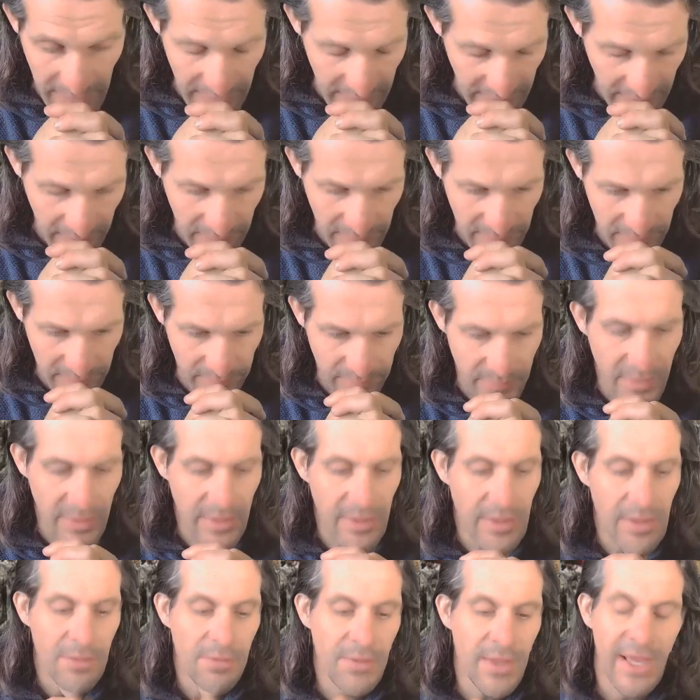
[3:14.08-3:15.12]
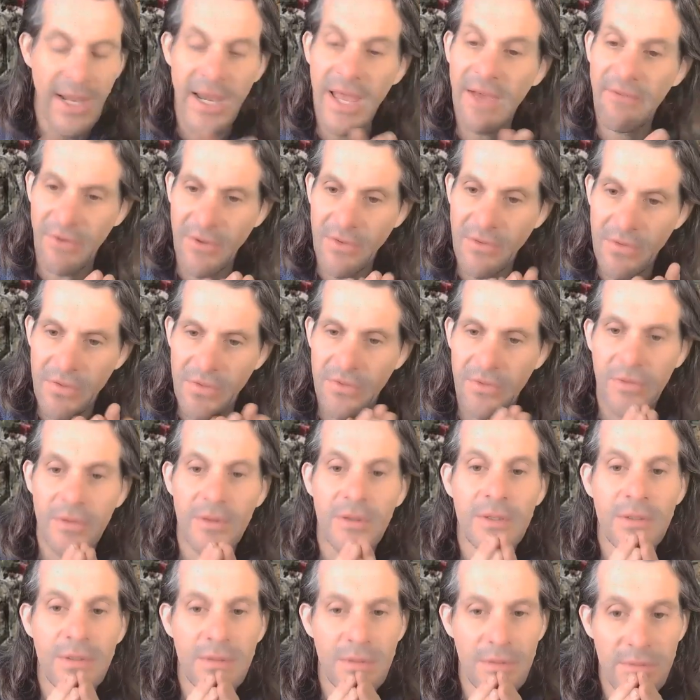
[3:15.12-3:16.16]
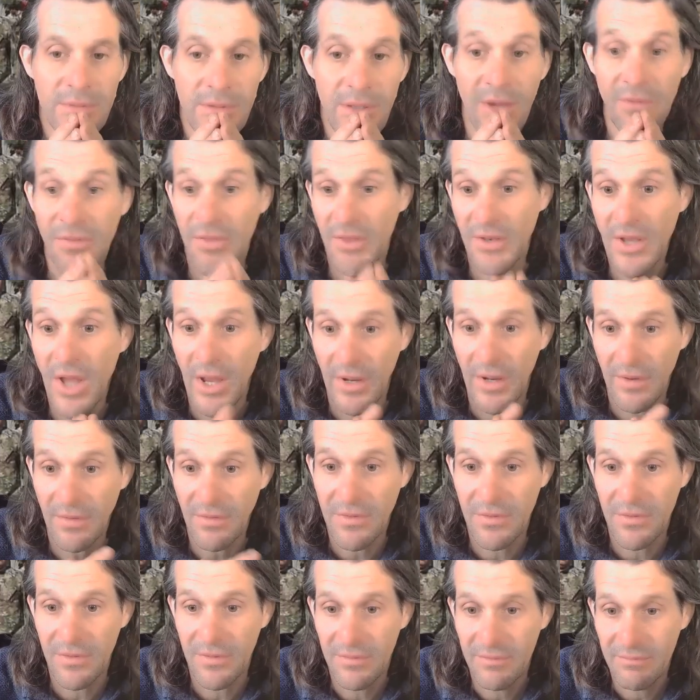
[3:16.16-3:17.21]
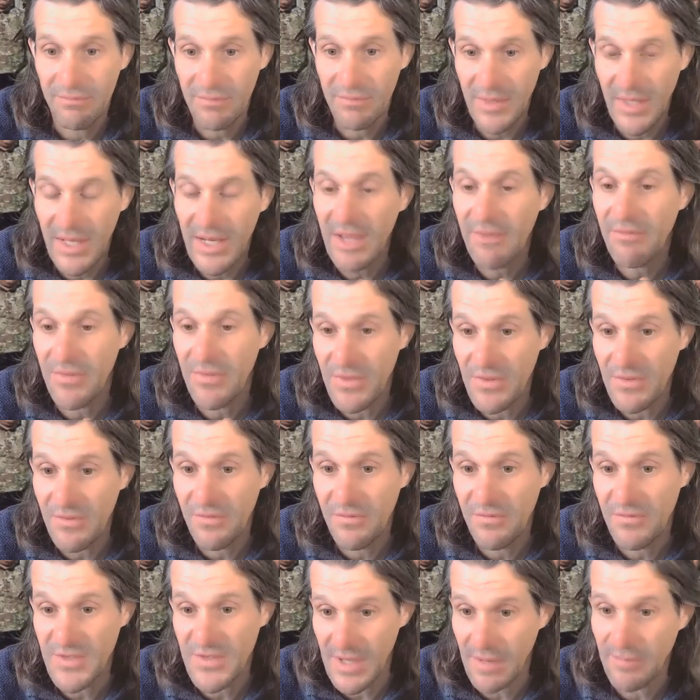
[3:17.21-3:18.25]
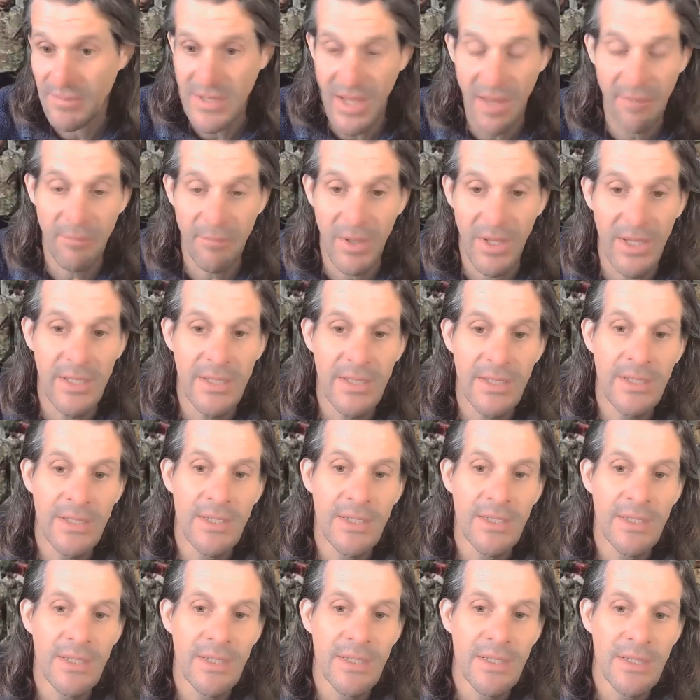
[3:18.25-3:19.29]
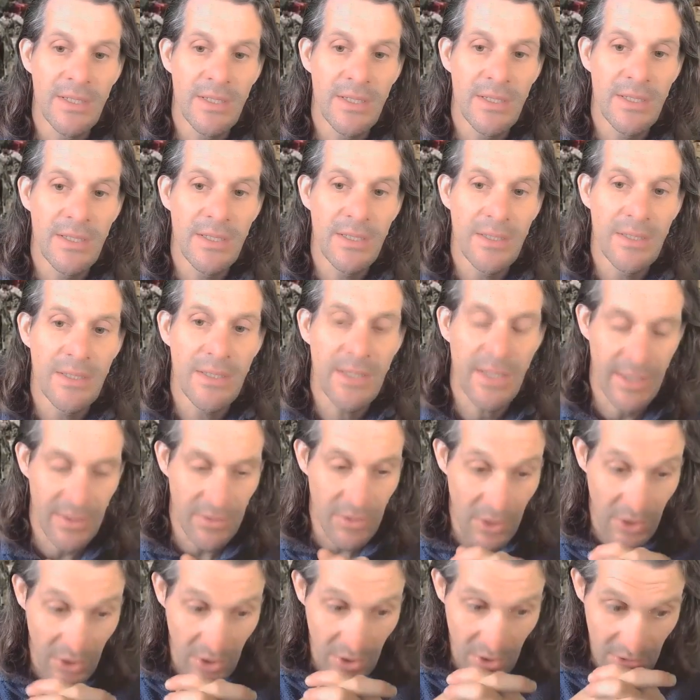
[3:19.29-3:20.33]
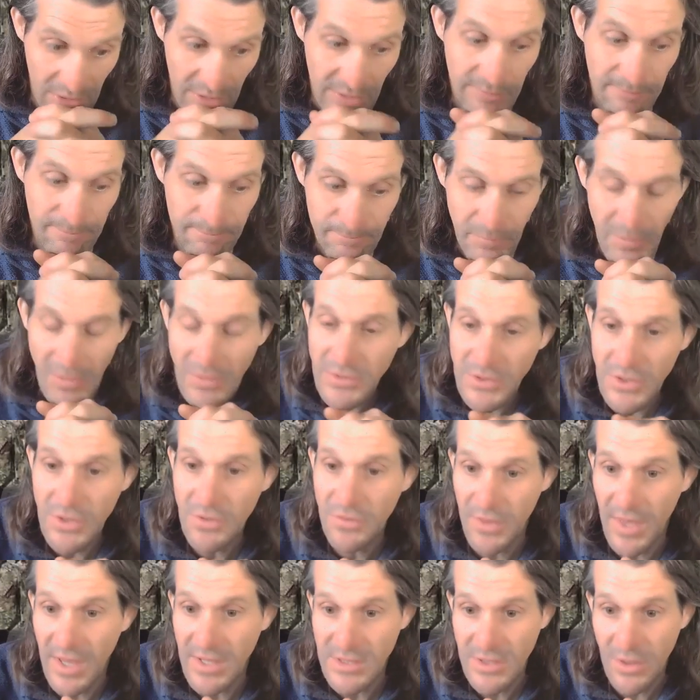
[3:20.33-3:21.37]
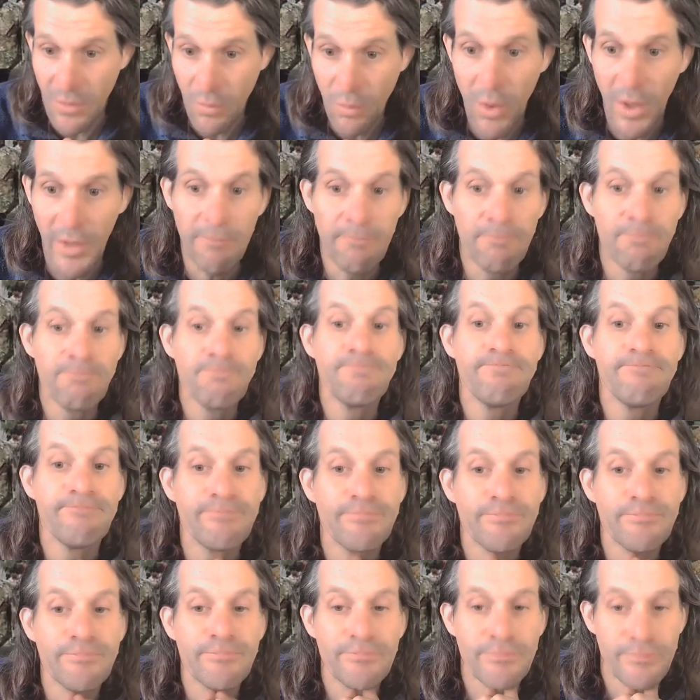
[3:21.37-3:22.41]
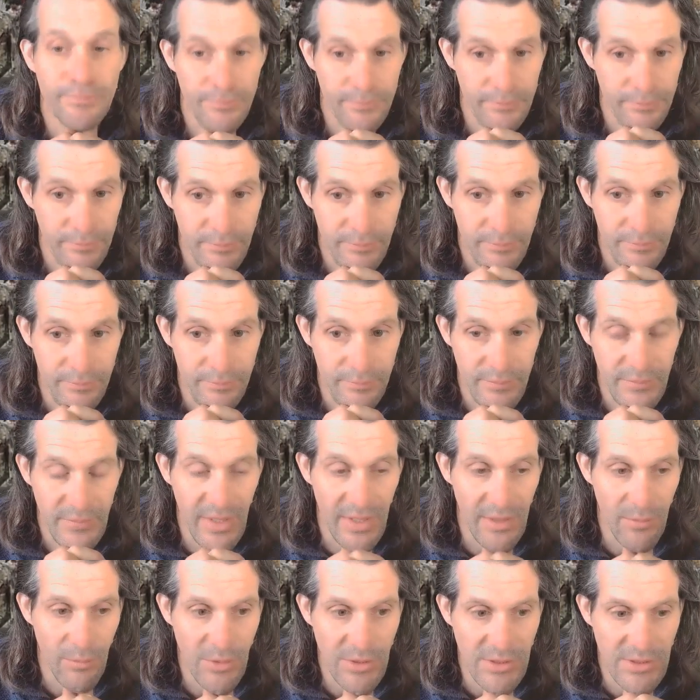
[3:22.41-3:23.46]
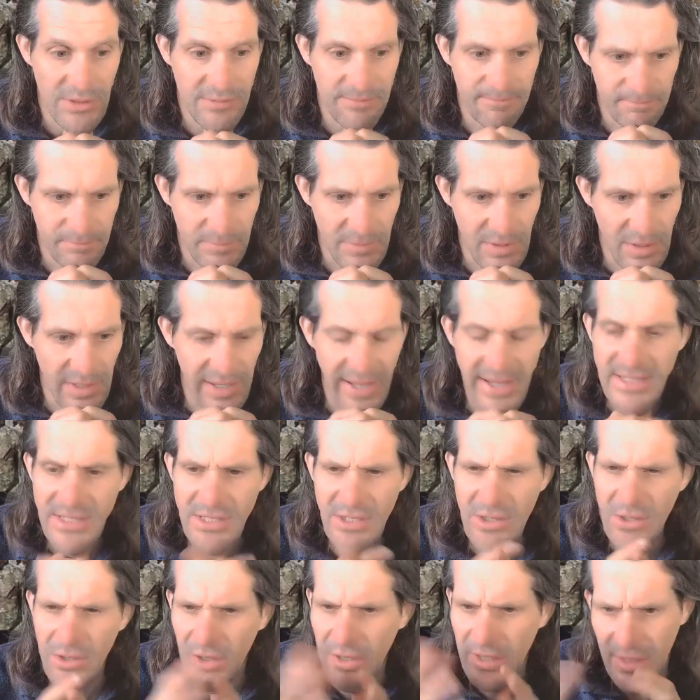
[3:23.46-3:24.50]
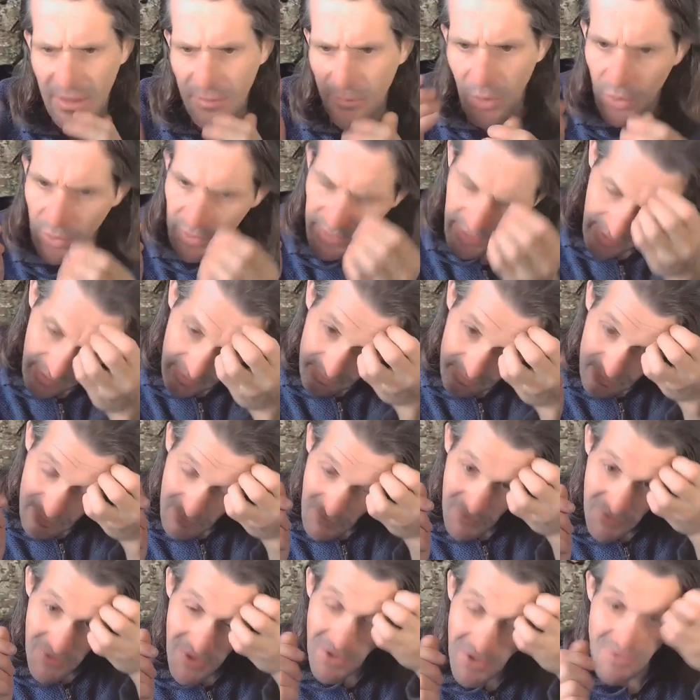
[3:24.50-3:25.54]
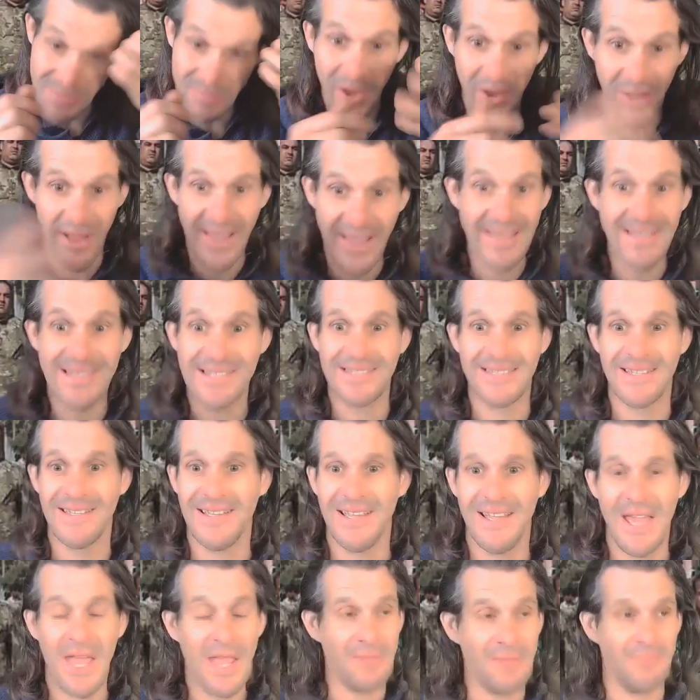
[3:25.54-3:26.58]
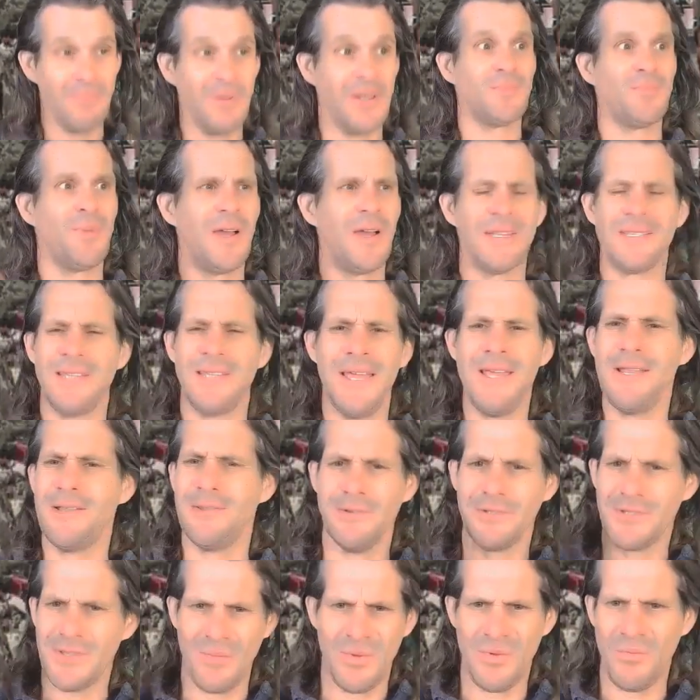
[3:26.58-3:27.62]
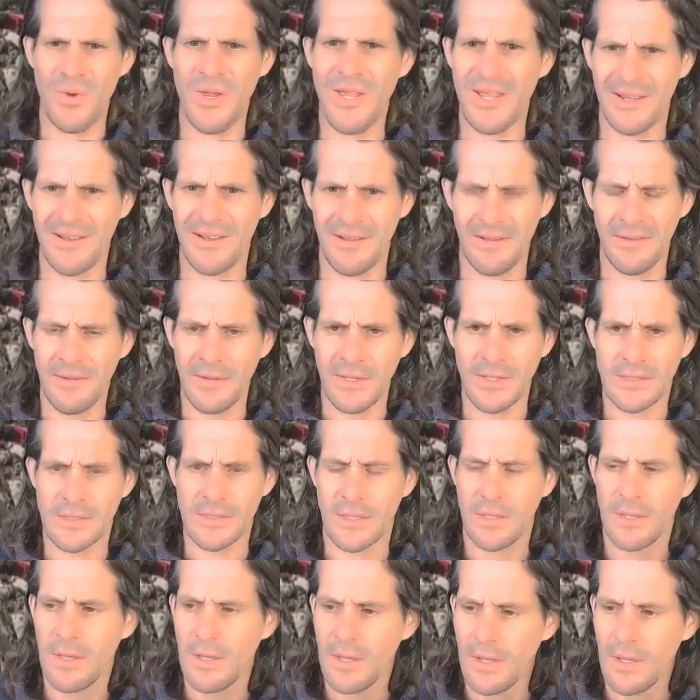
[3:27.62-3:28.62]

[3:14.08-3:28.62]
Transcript: the 11th of the 9th, the 11th of September in the year 2001. It was eight o'clock in the morning. I think it was about eight eight minutes past eight or something weird like this.